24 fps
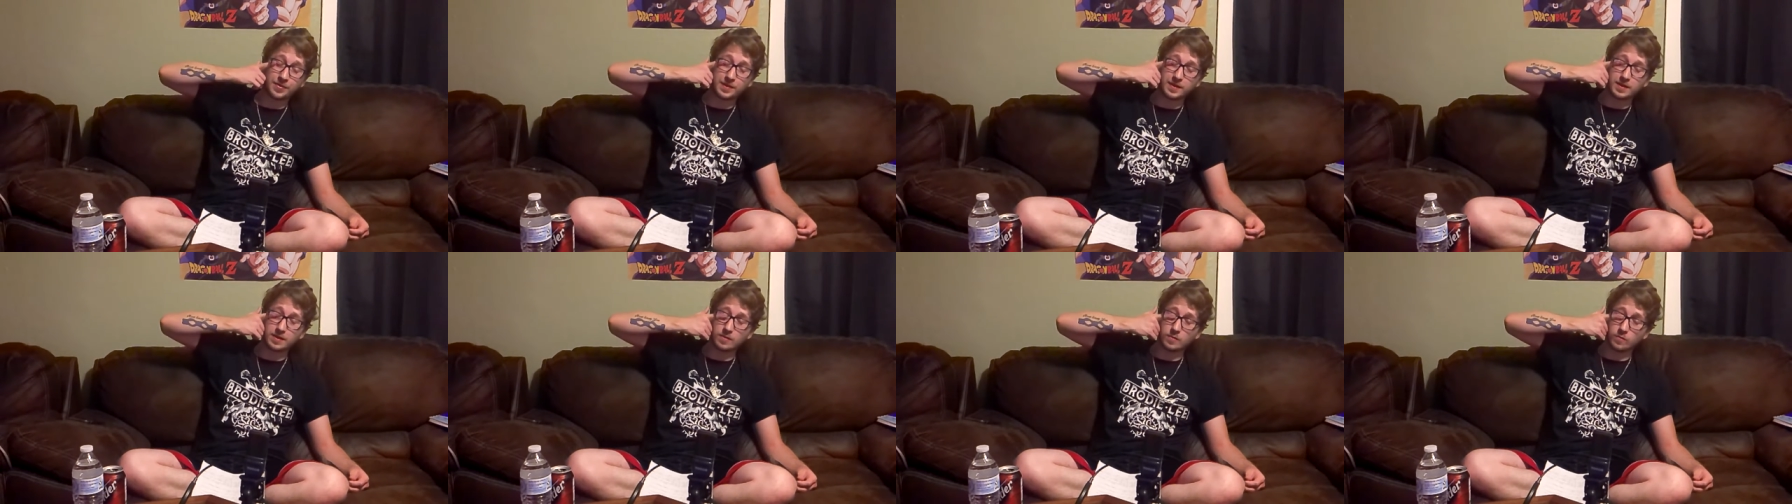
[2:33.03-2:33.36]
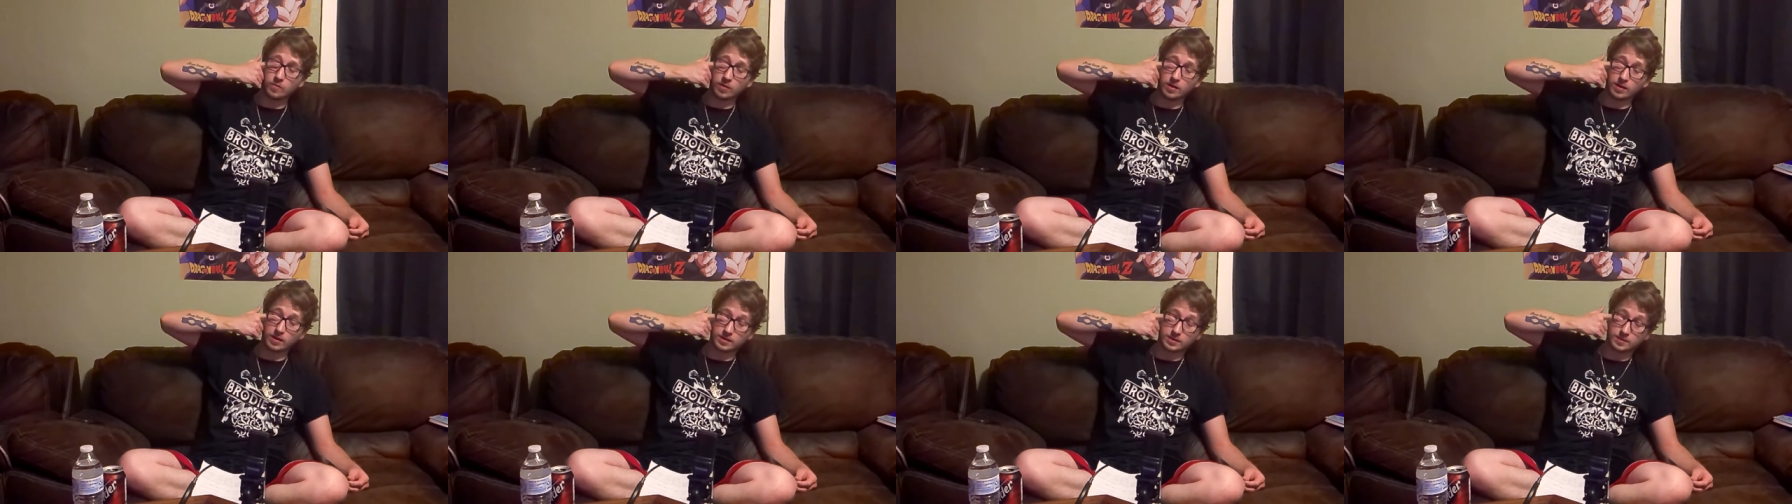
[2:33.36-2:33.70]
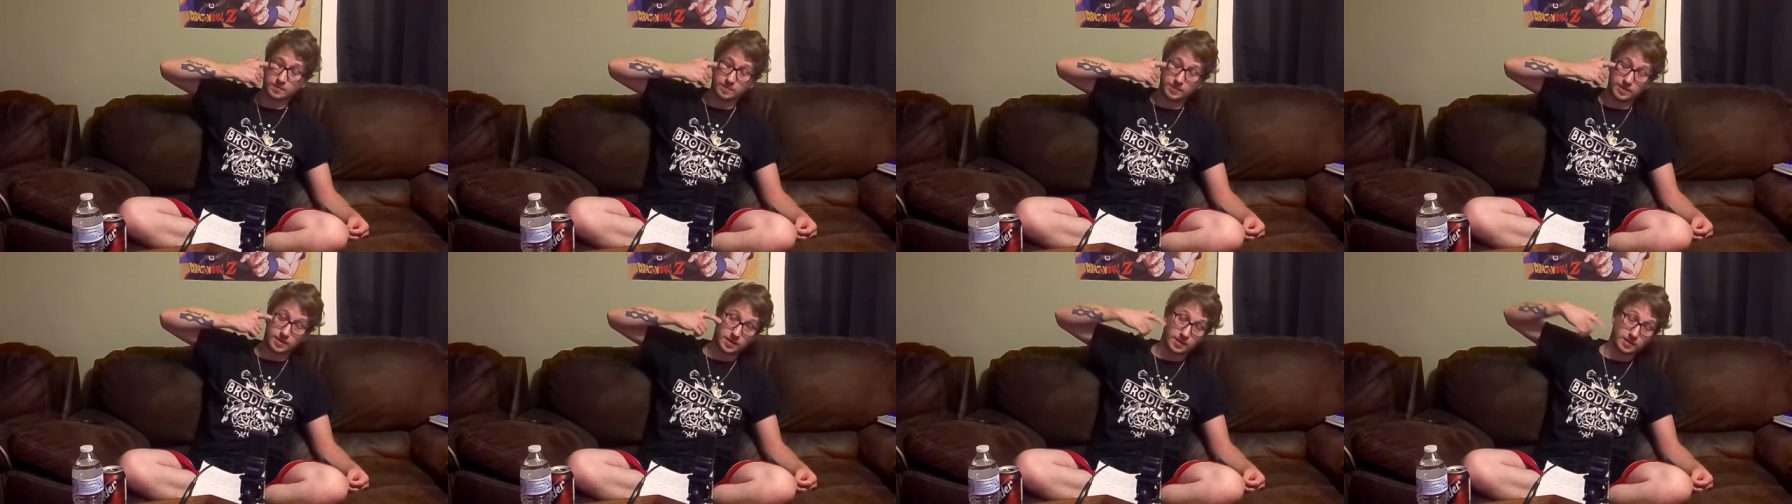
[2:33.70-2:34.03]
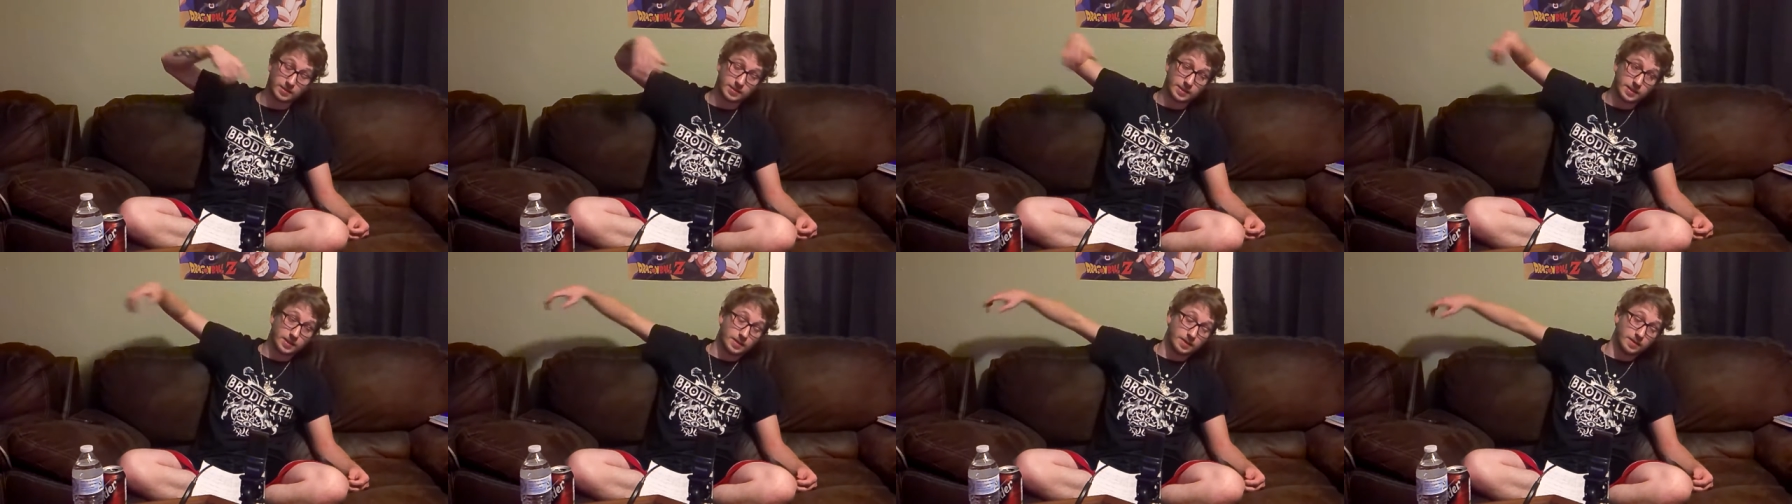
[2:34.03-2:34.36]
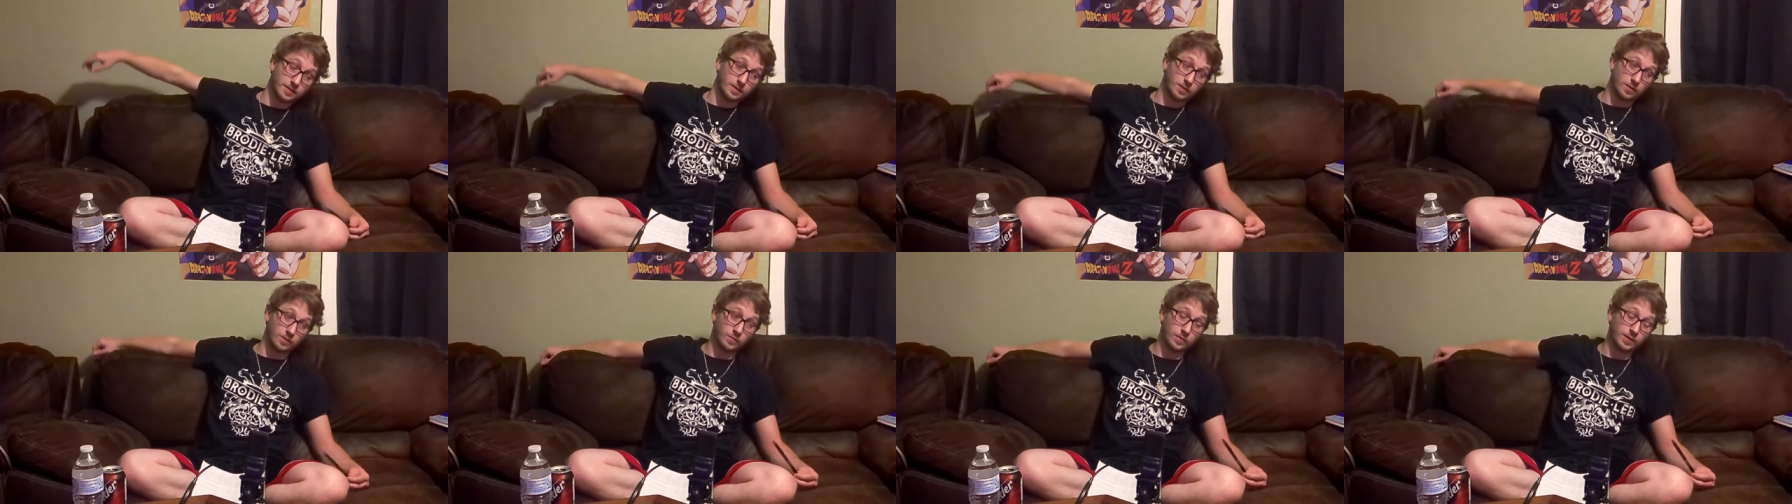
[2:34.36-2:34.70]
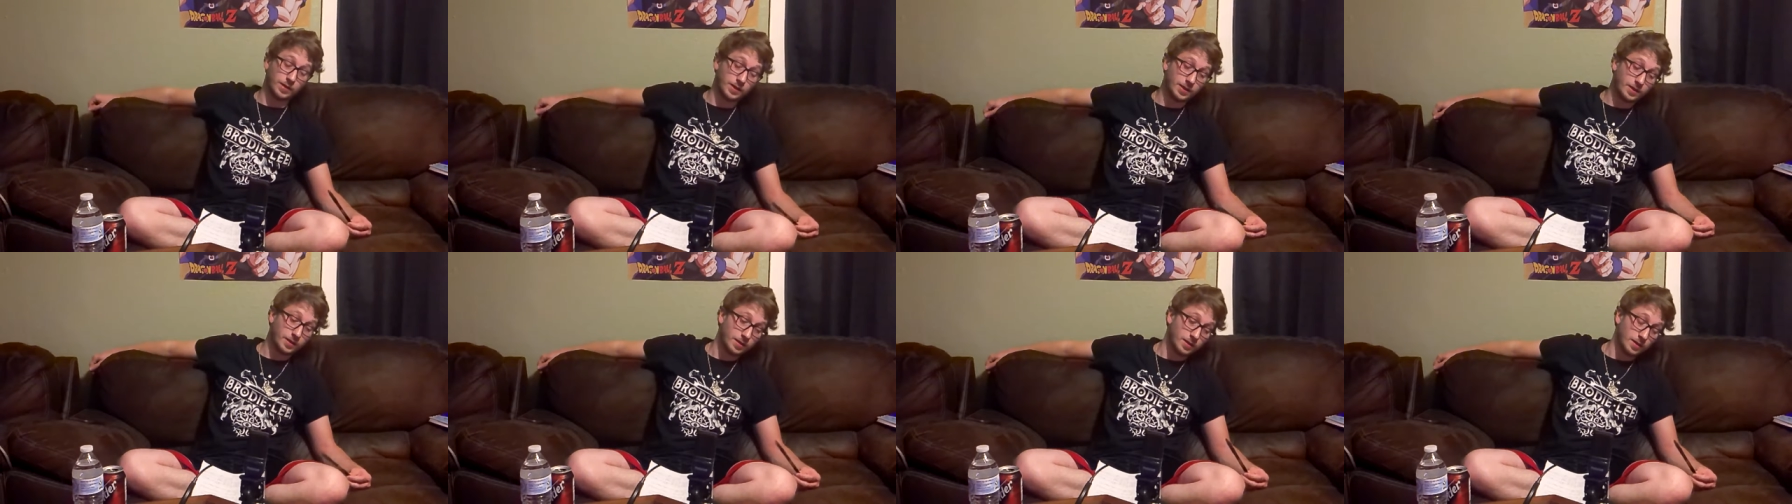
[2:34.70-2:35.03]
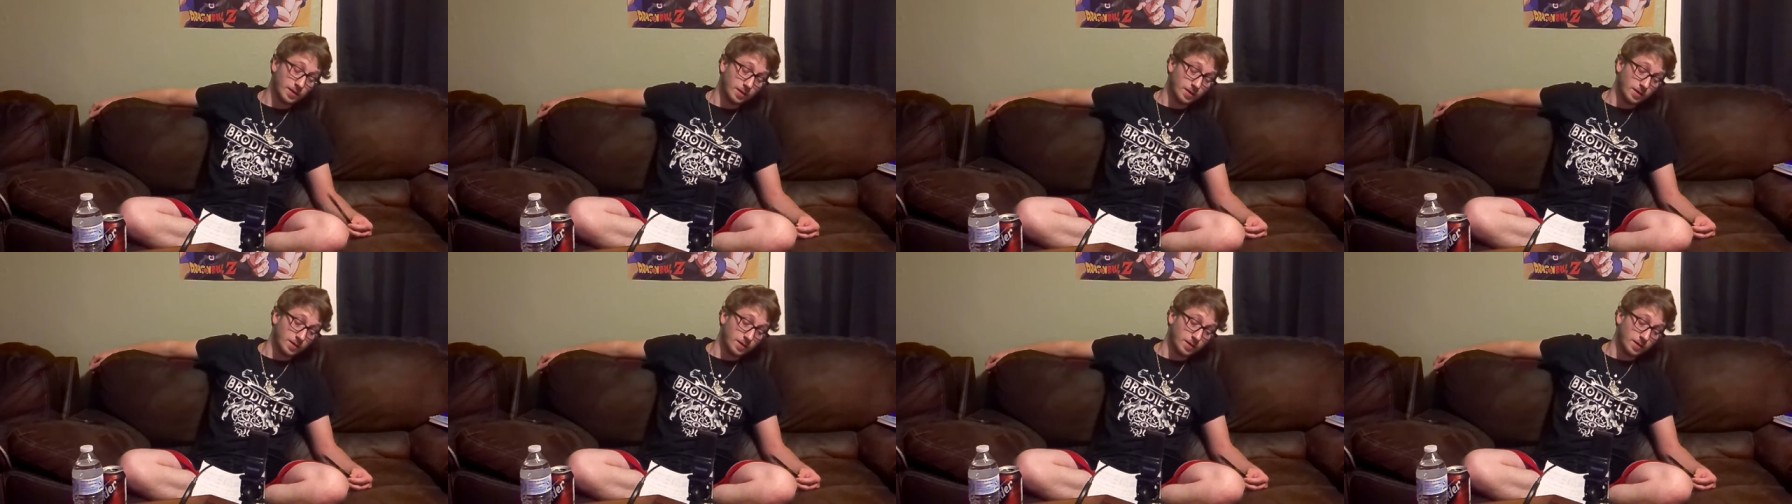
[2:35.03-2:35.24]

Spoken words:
think it worked because it really